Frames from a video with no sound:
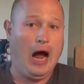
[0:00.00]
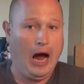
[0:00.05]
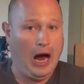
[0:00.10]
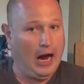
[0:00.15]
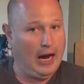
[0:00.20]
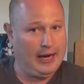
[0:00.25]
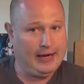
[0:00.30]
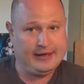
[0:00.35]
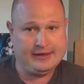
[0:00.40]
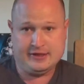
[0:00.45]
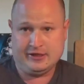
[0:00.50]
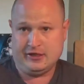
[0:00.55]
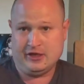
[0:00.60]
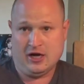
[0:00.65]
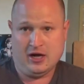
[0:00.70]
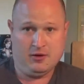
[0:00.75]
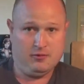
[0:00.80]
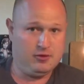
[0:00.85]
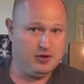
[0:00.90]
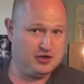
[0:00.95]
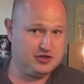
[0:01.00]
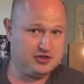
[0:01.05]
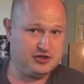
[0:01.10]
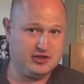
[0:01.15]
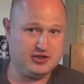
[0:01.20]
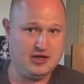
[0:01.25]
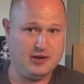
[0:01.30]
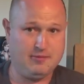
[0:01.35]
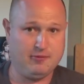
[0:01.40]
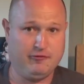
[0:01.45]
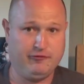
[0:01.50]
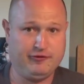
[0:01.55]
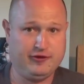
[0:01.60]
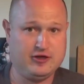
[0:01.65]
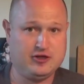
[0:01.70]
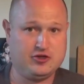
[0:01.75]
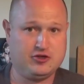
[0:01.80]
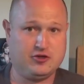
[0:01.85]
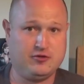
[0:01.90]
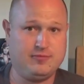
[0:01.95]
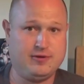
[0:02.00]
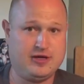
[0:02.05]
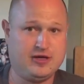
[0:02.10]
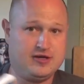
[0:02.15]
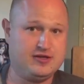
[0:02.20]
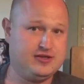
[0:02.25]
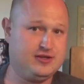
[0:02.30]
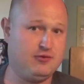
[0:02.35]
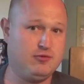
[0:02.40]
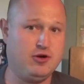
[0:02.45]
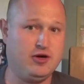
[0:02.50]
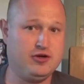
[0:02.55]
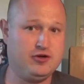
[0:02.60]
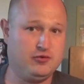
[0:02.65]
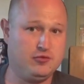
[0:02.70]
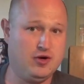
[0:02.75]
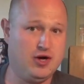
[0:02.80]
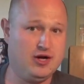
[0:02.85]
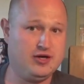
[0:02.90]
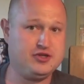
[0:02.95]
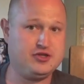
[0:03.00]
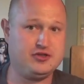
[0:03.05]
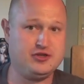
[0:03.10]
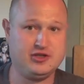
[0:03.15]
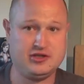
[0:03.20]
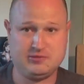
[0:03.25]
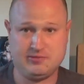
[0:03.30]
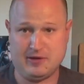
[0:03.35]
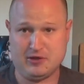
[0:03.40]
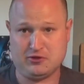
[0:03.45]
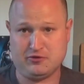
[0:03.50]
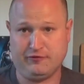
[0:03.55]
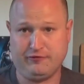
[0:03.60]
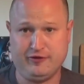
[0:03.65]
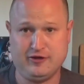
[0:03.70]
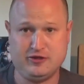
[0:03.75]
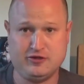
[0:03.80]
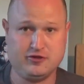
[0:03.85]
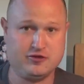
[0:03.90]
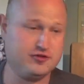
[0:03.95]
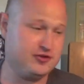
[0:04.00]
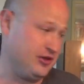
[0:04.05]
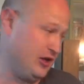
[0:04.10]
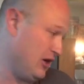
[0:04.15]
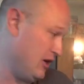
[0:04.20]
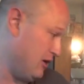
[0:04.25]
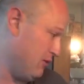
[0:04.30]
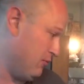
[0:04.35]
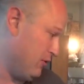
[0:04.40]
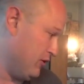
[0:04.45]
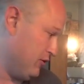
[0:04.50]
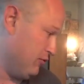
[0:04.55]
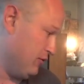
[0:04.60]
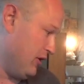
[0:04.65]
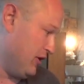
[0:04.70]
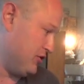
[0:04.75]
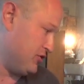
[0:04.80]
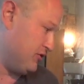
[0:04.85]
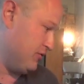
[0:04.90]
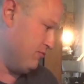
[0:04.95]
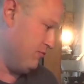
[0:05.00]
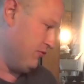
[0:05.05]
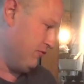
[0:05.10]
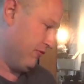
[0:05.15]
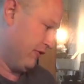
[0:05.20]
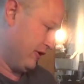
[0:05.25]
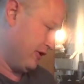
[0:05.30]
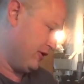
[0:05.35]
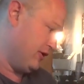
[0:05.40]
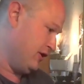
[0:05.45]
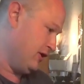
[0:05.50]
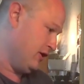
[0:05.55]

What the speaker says: I did not watch the double feature because I wanted to watch the special features and I wanted to watch the movie.